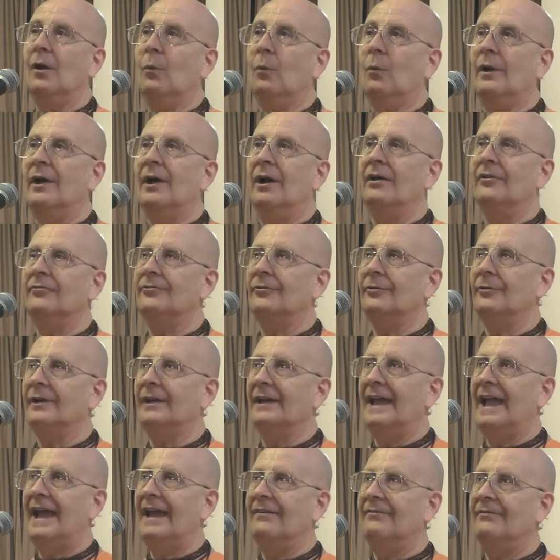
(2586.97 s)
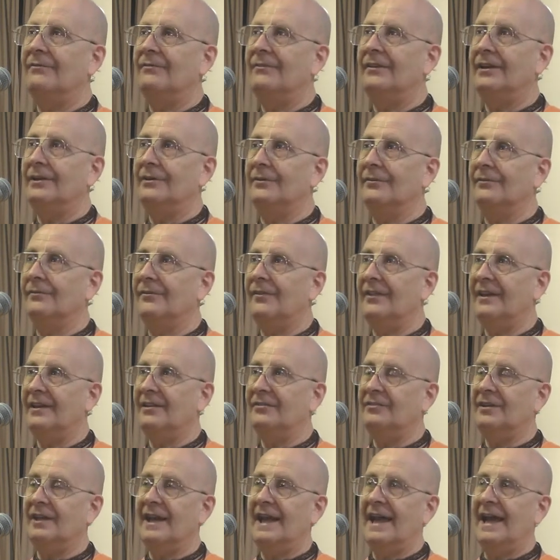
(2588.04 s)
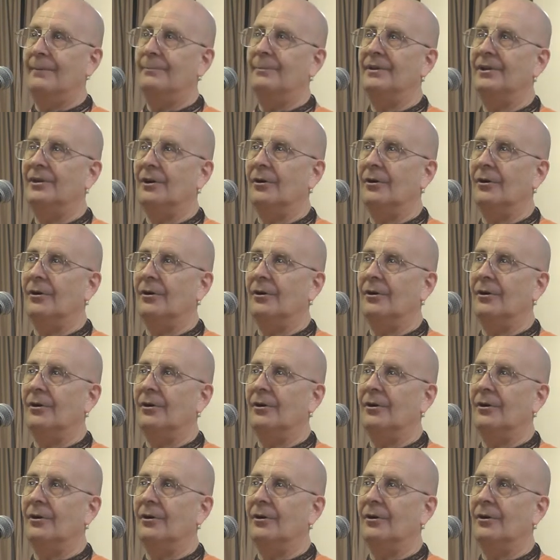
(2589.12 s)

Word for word: we also can have fear of things that happened